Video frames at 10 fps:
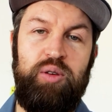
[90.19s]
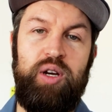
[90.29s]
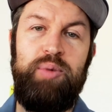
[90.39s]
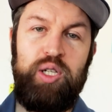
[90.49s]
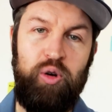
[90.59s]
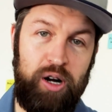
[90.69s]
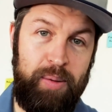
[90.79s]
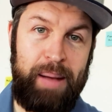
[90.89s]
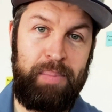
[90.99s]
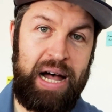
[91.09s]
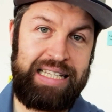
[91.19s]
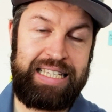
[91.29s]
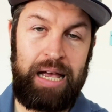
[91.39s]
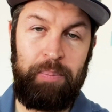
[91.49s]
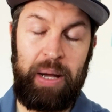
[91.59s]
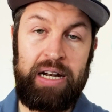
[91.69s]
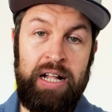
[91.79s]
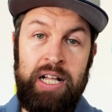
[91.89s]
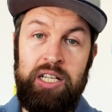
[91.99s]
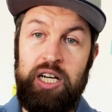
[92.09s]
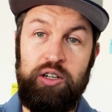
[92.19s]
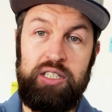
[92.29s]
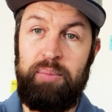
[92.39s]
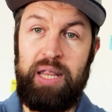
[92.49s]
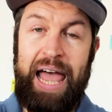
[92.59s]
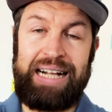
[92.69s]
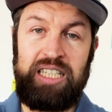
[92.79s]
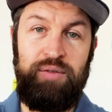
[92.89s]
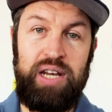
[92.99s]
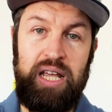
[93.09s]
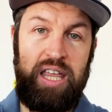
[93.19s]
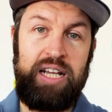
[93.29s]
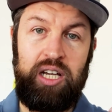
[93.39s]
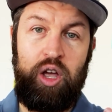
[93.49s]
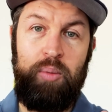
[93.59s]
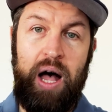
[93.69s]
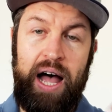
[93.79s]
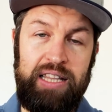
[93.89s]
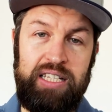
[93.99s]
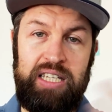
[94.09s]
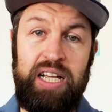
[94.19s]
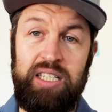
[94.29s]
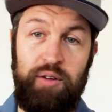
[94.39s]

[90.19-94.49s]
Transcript: We're going to be talking about mindset, but some of the activity and things that go behind the scenes.